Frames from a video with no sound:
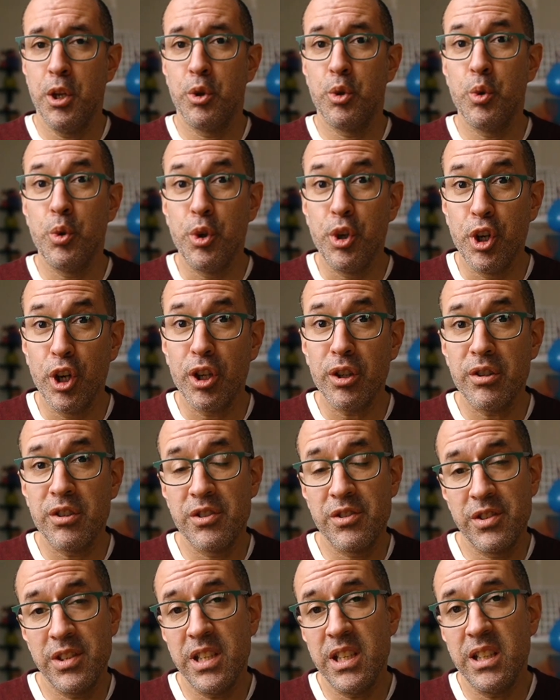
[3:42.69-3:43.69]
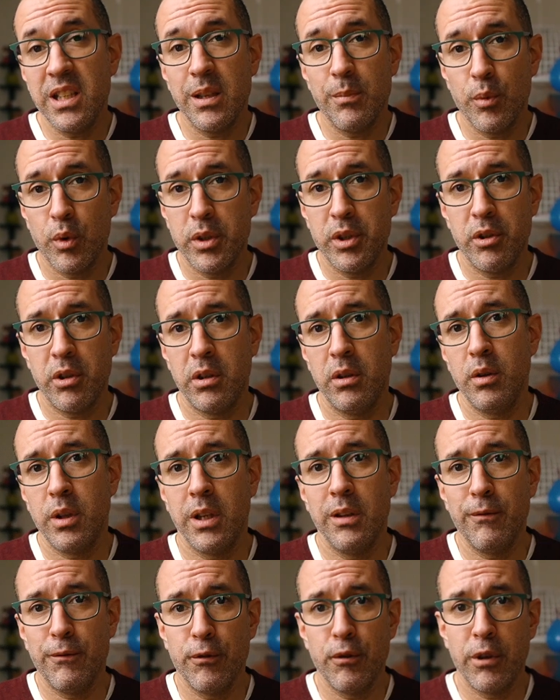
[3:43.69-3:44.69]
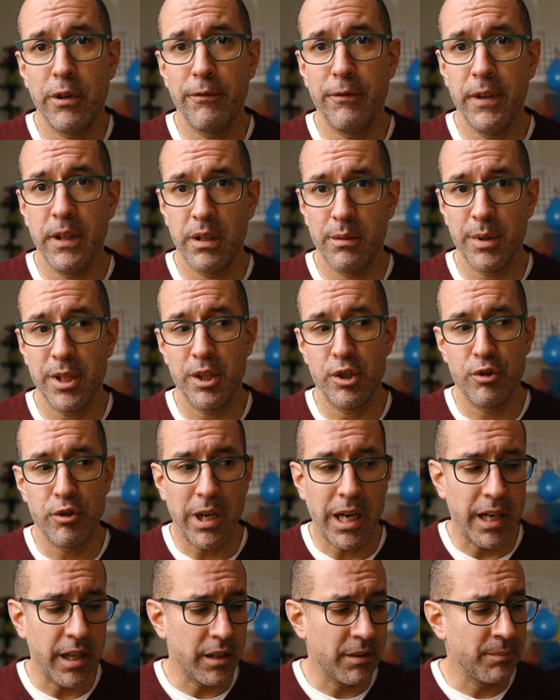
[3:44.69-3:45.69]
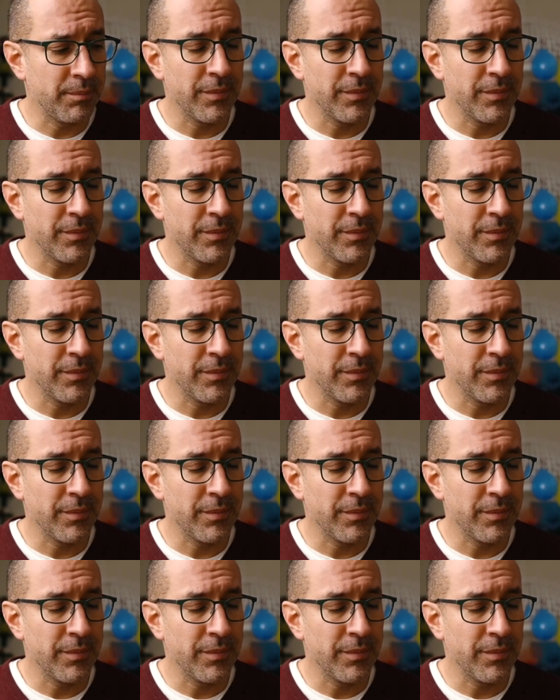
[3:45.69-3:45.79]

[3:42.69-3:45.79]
to not see them when you're looking for a filament dryer.